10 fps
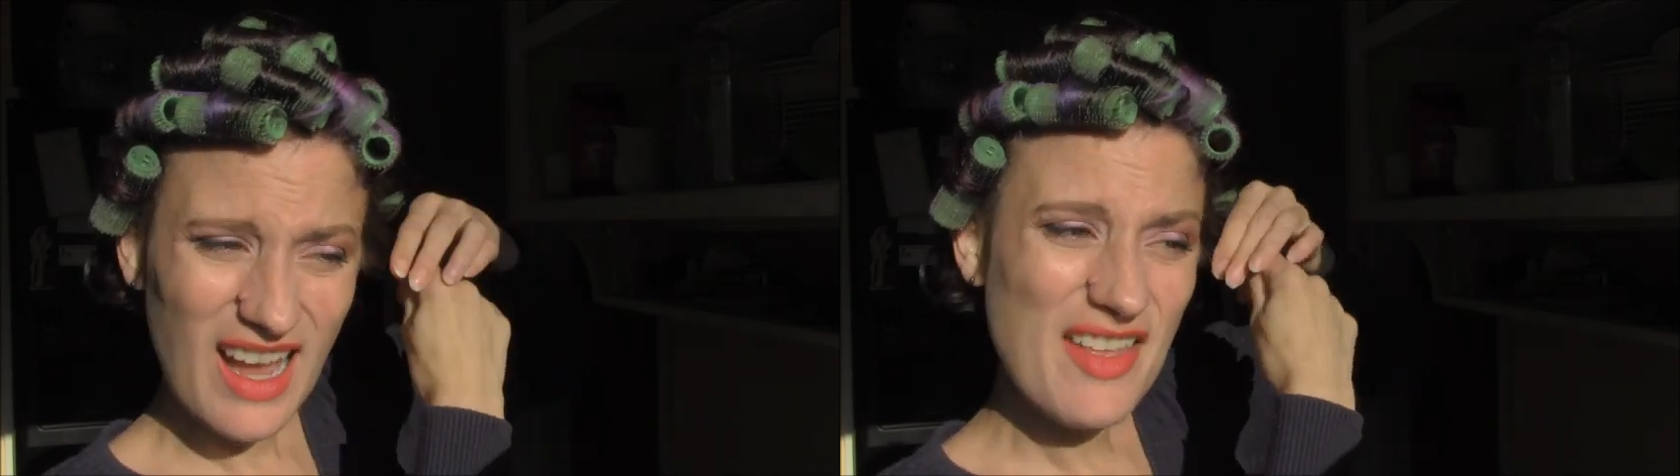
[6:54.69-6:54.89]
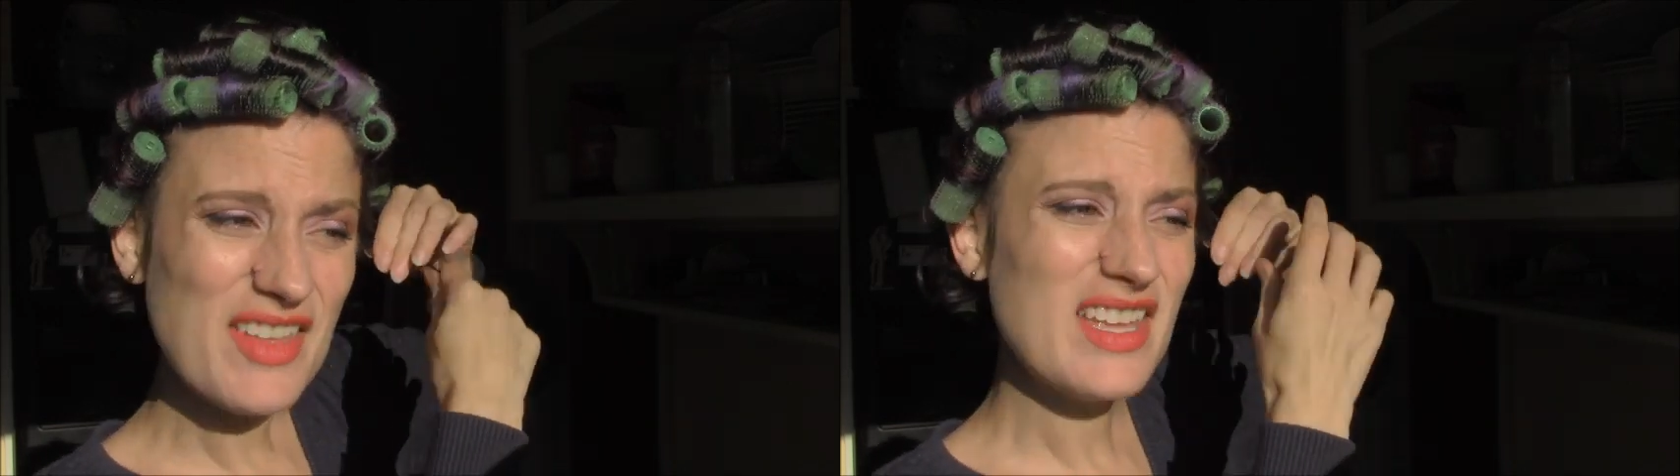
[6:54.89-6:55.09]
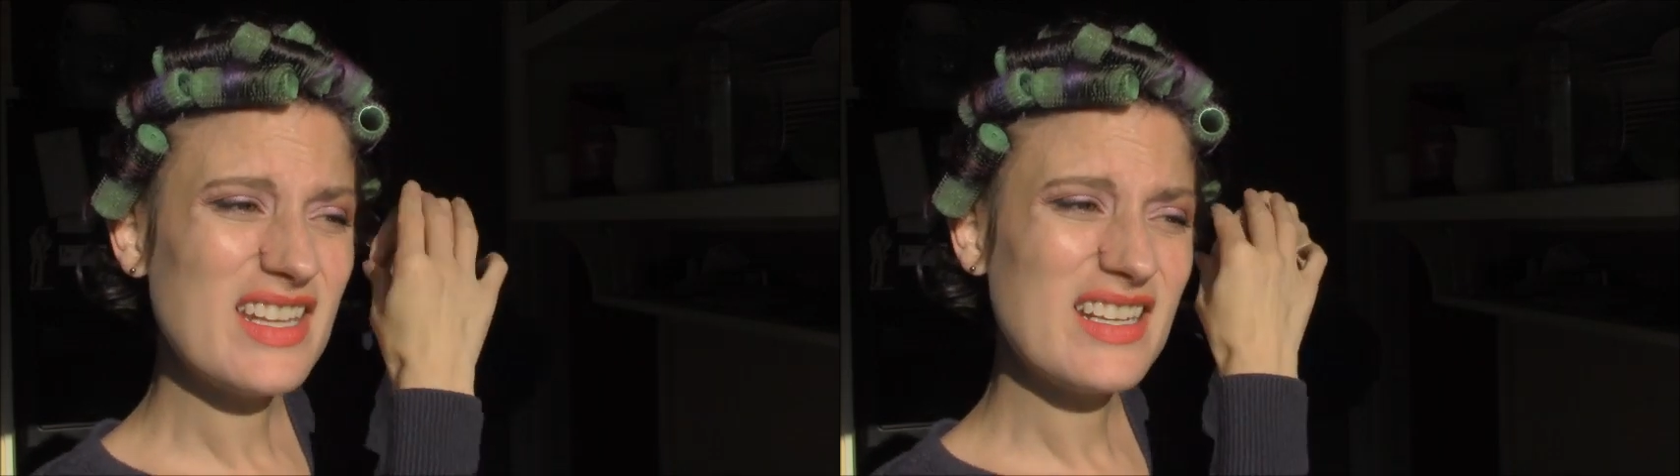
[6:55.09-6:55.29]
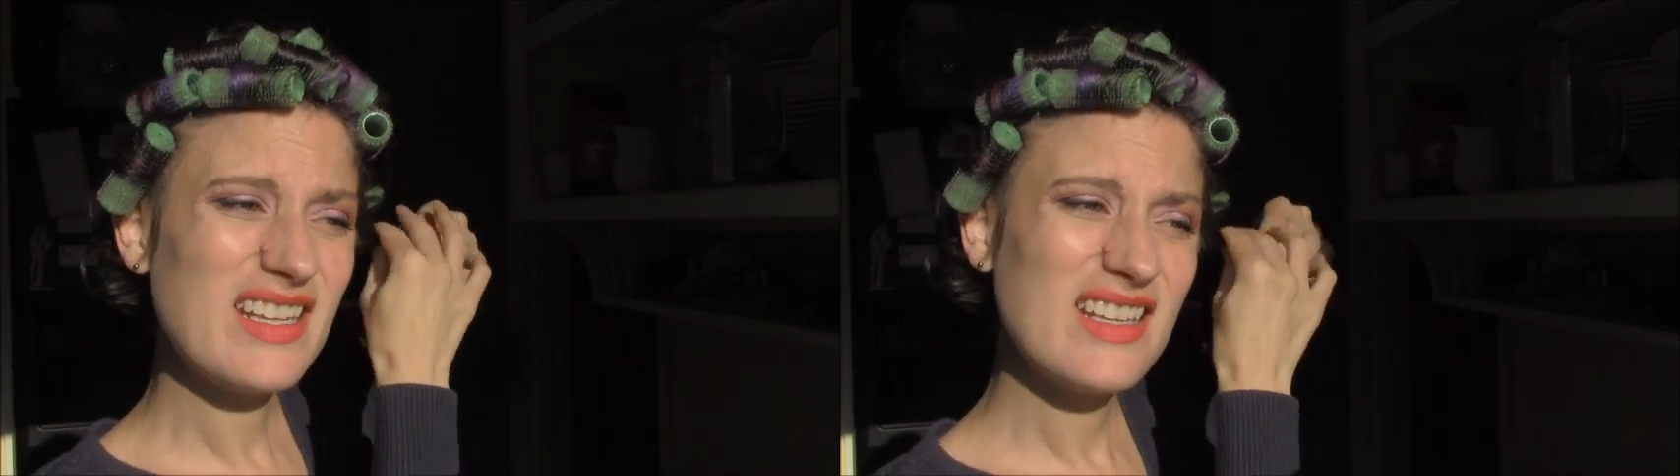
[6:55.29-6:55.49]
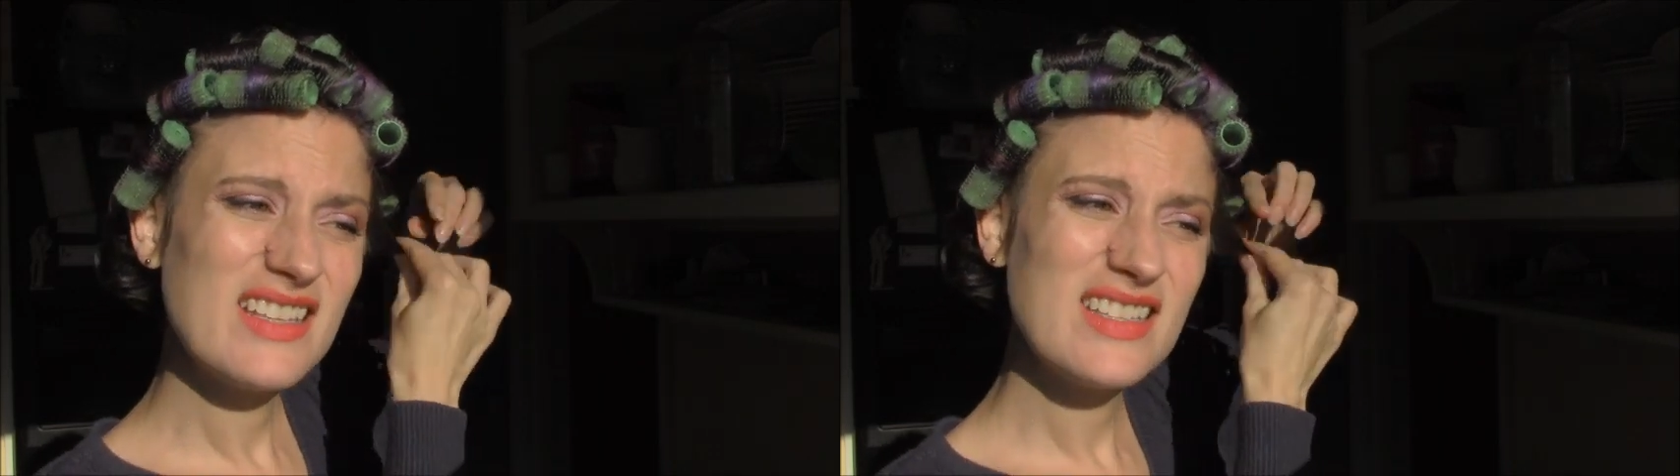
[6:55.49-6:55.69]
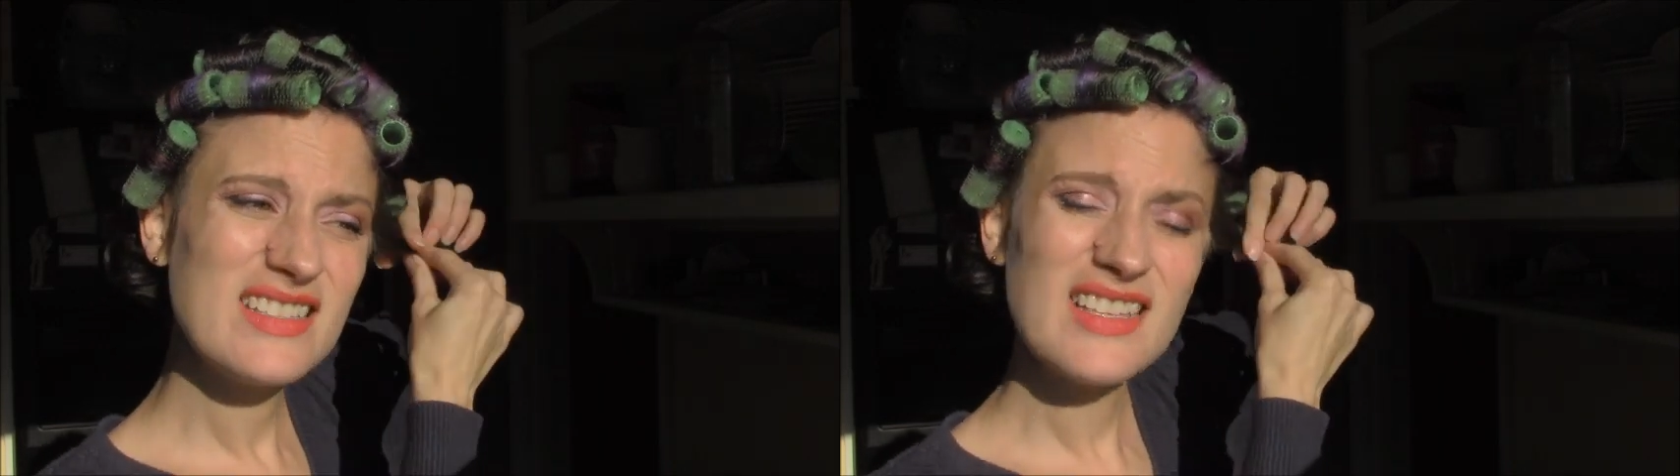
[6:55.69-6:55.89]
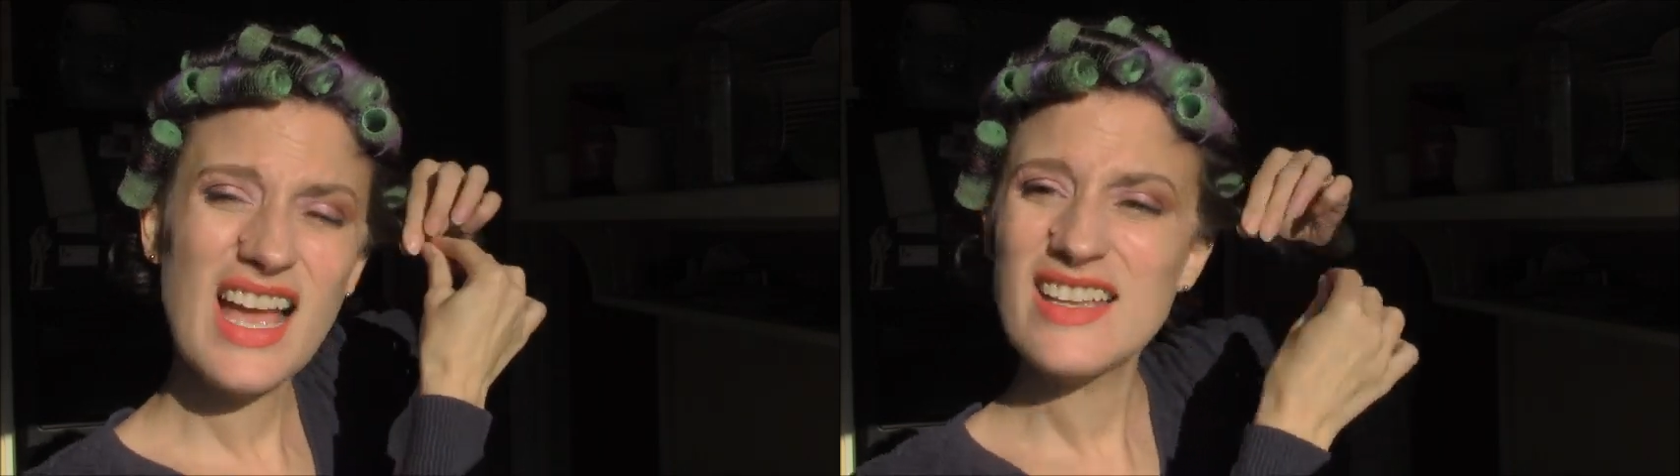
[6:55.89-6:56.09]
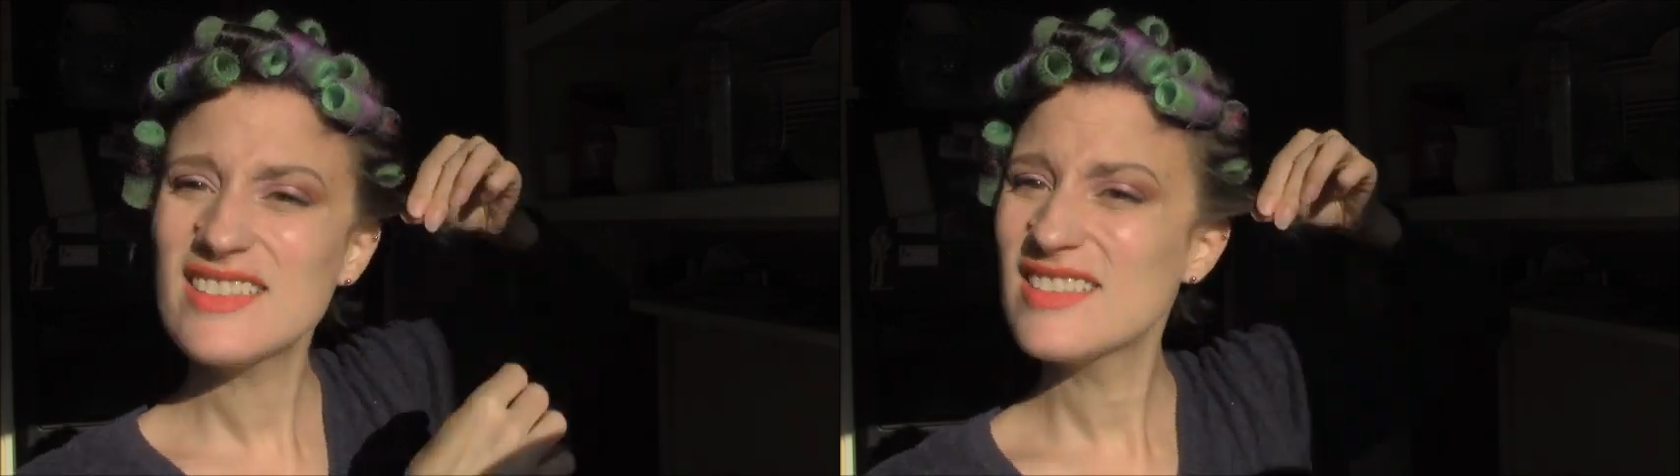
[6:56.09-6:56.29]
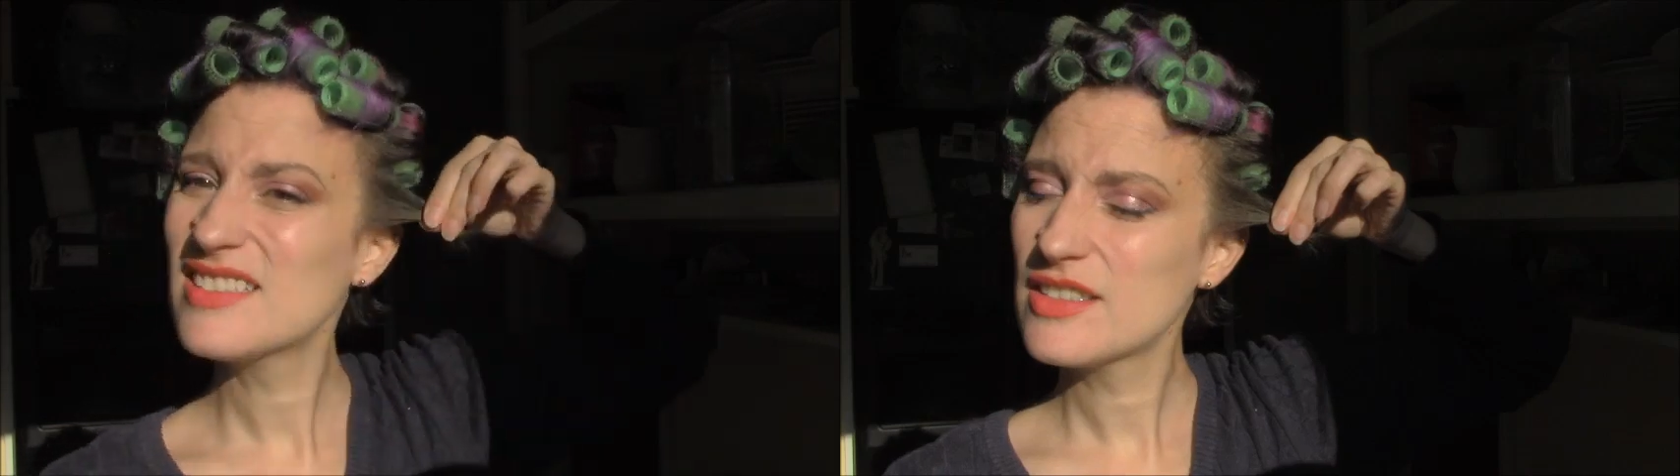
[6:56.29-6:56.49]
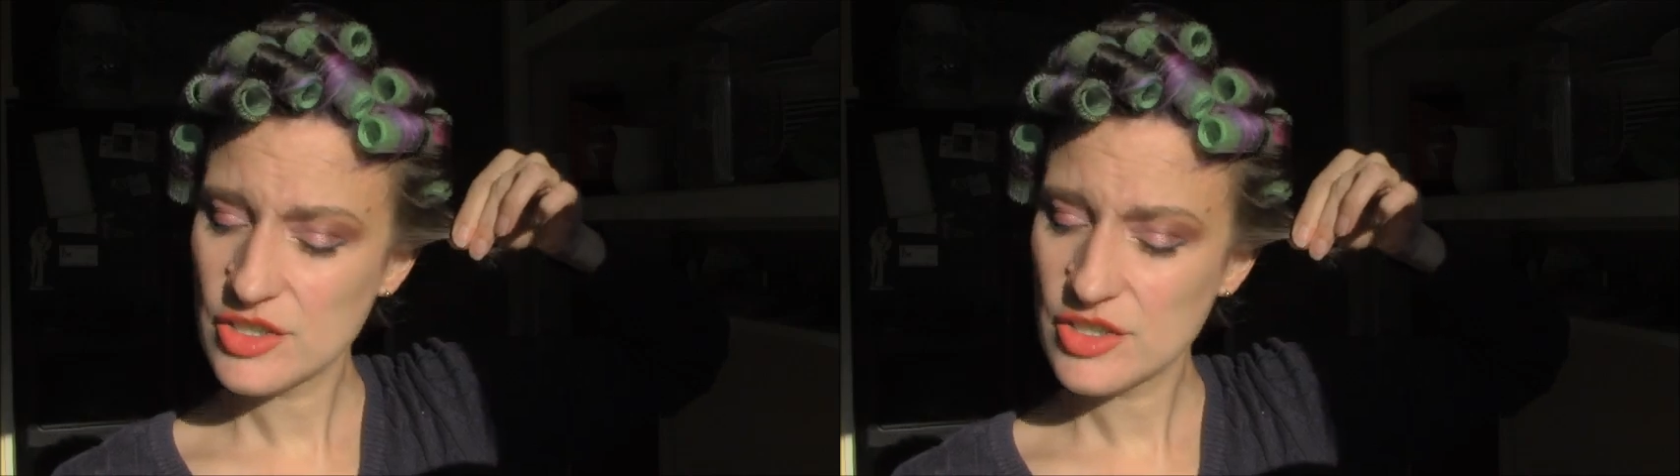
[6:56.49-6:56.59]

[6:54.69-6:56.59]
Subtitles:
And then this last